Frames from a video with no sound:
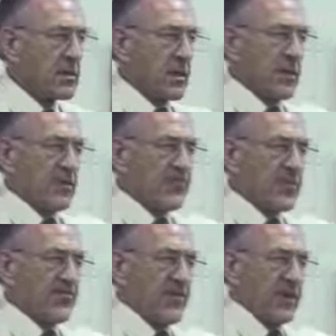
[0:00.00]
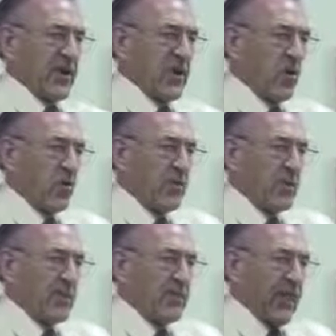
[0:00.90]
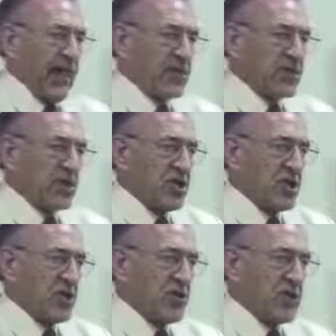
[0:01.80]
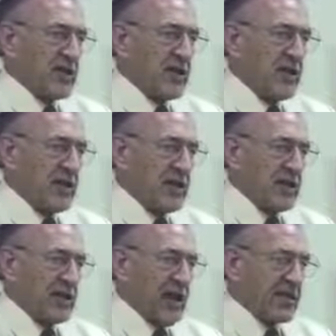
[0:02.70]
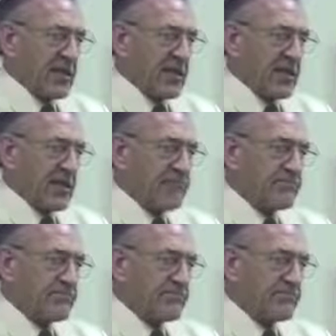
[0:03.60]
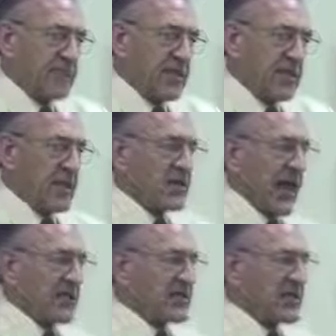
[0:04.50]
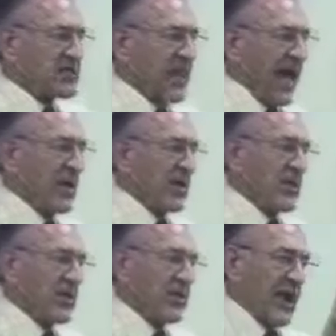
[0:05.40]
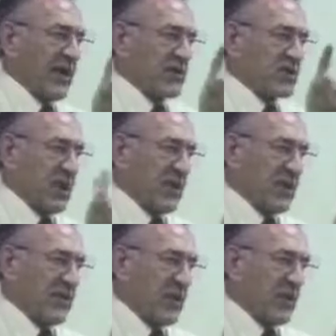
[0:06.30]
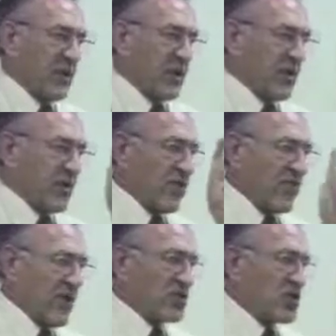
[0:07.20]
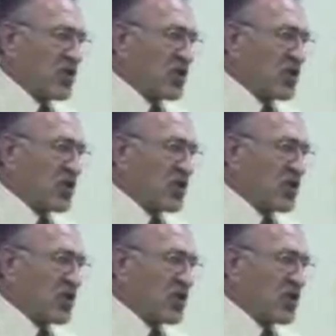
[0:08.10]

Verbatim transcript: and he was perfectly a whole young man, and she a young woman, and they had the baby. And that's exactly what Brother Branham was talking about. Reverse